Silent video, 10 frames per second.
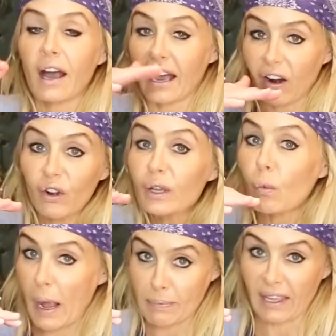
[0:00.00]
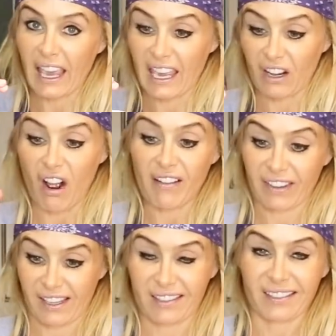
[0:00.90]
I already wiped the can
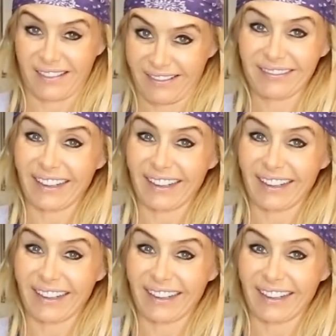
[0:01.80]
off because